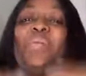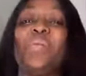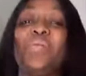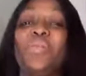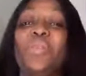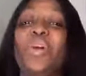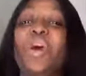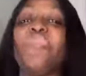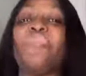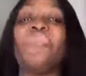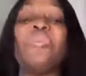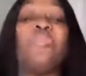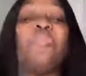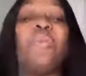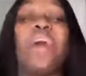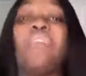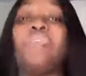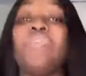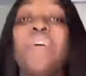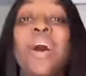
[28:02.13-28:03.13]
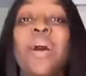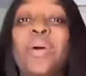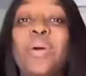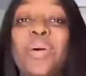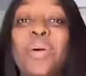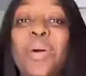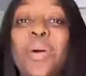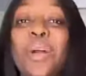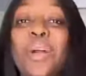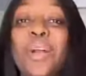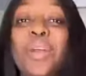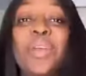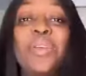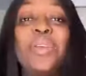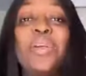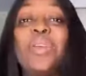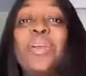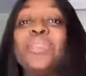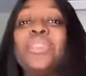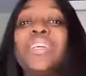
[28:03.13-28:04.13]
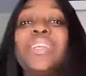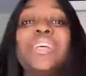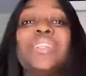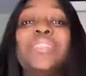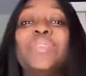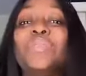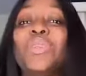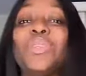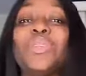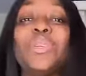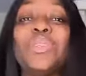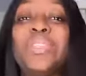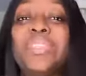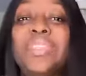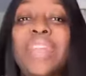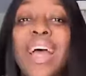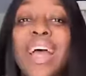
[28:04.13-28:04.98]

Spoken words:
you don't feel bath. You don't know say native daughter